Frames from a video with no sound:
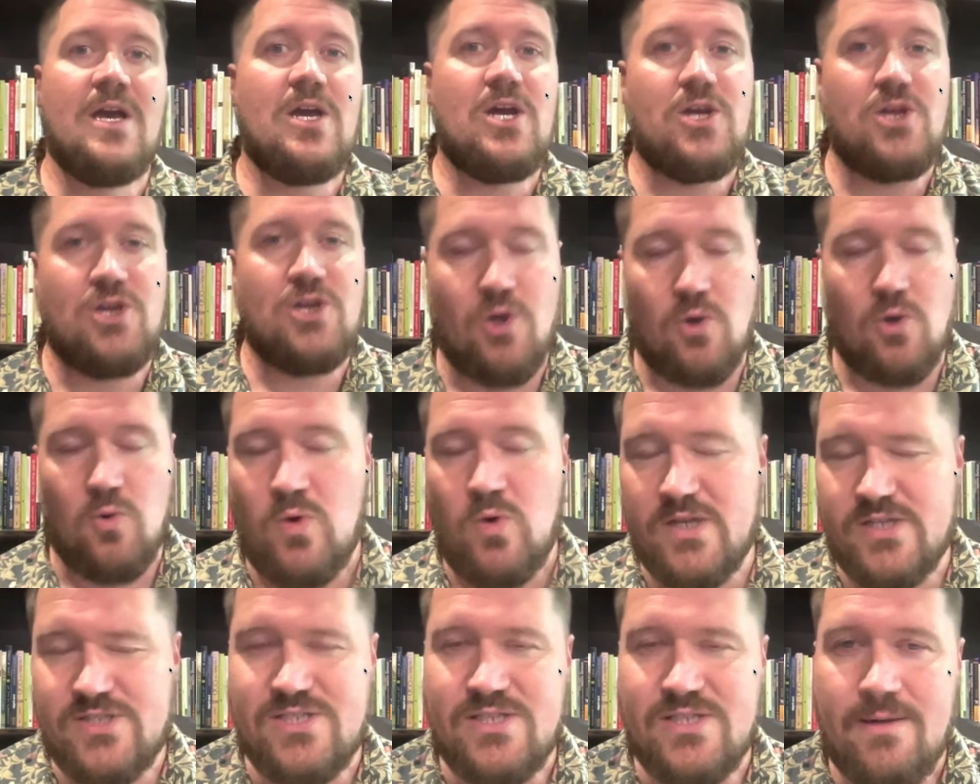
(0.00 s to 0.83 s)
your
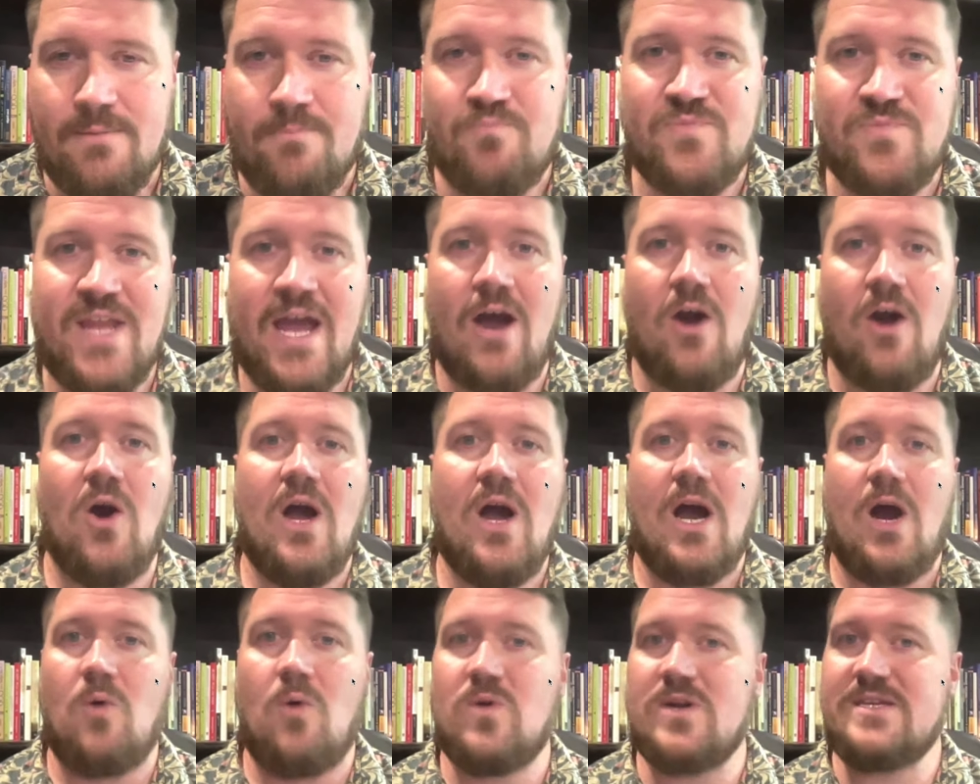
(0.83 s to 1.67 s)
wisdom. Now,
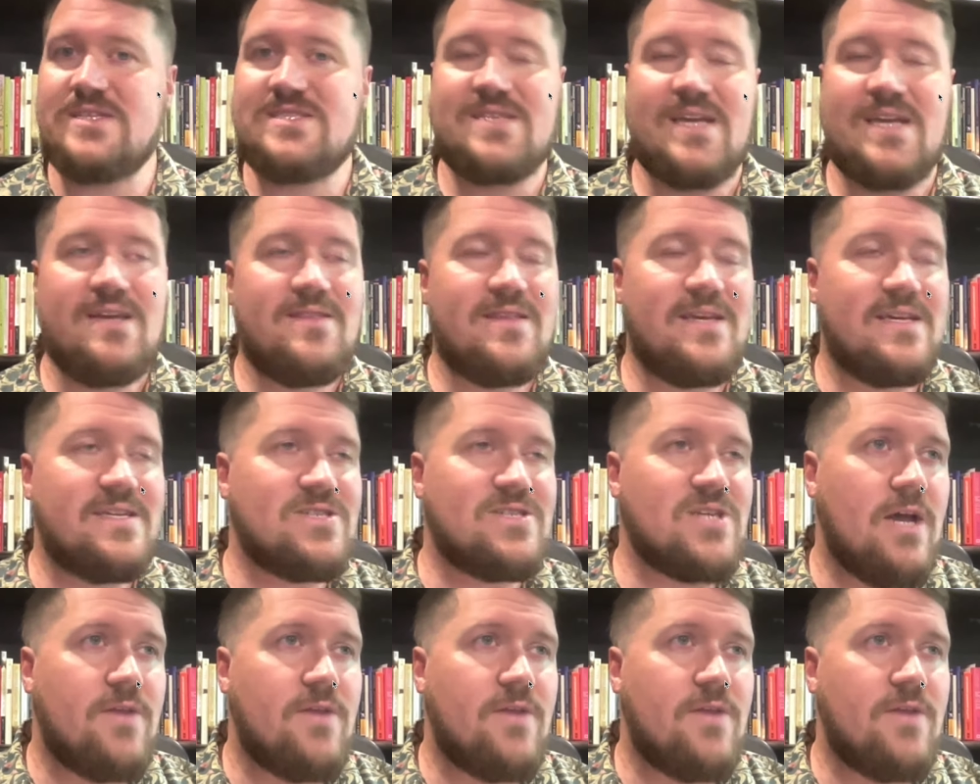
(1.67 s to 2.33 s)
I want to say this.